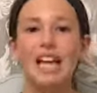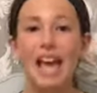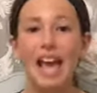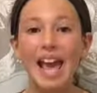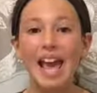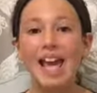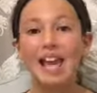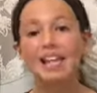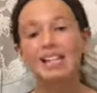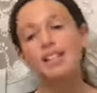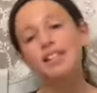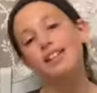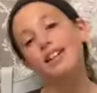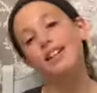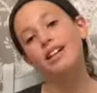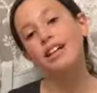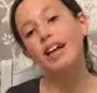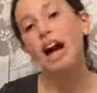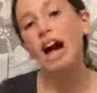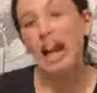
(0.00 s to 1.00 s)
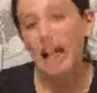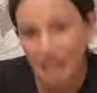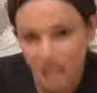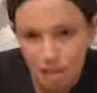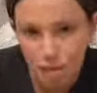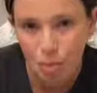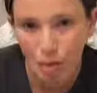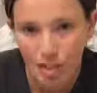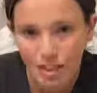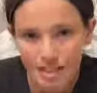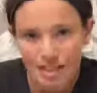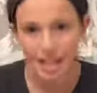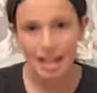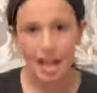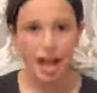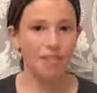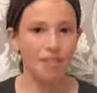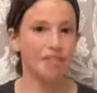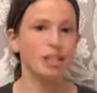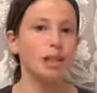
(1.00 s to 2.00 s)
And I just want to say,
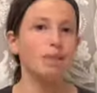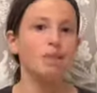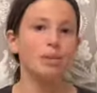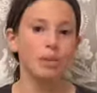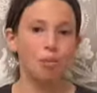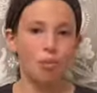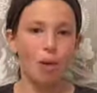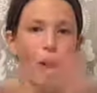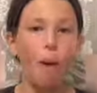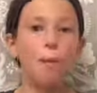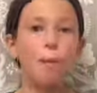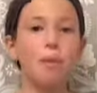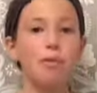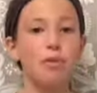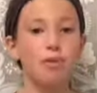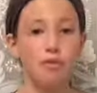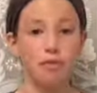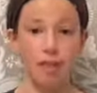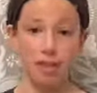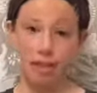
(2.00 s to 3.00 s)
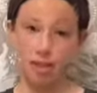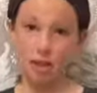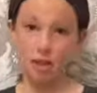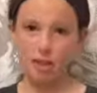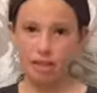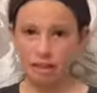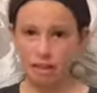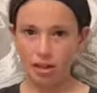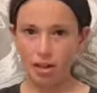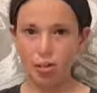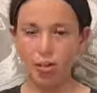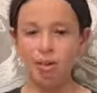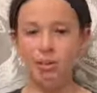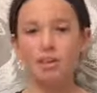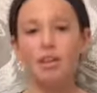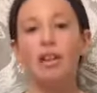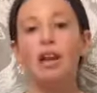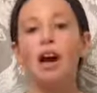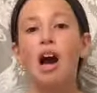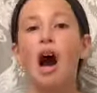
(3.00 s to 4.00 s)
I think I'm going to wrap up the video here with
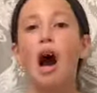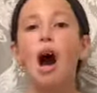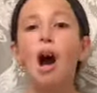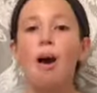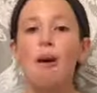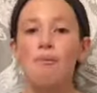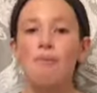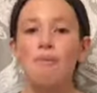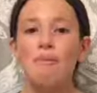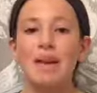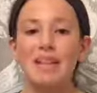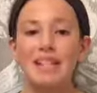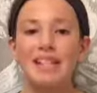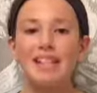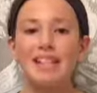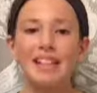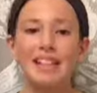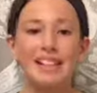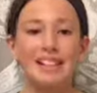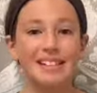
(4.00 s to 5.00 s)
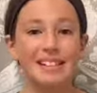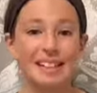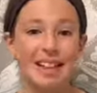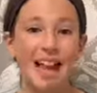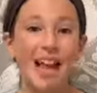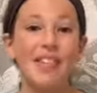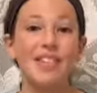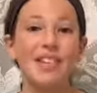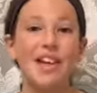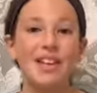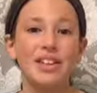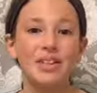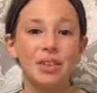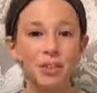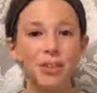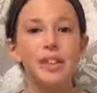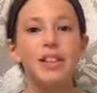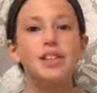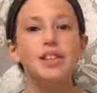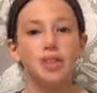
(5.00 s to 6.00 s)
basic things that you
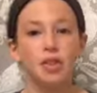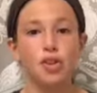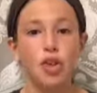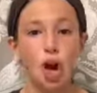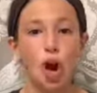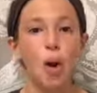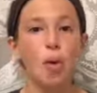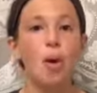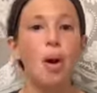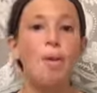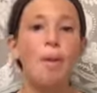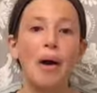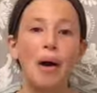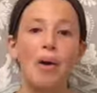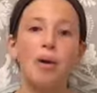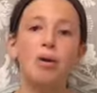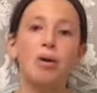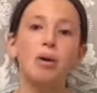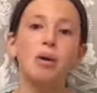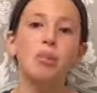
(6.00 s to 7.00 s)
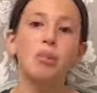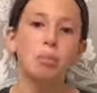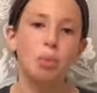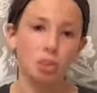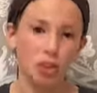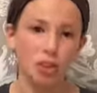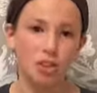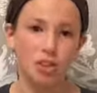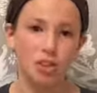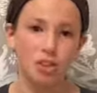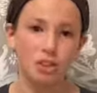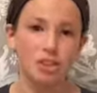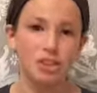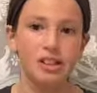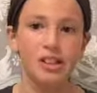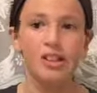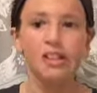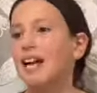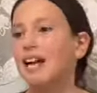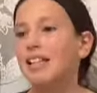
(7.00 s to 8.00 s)
need to know about bullet
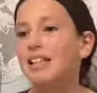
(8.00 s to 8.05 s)
journaling.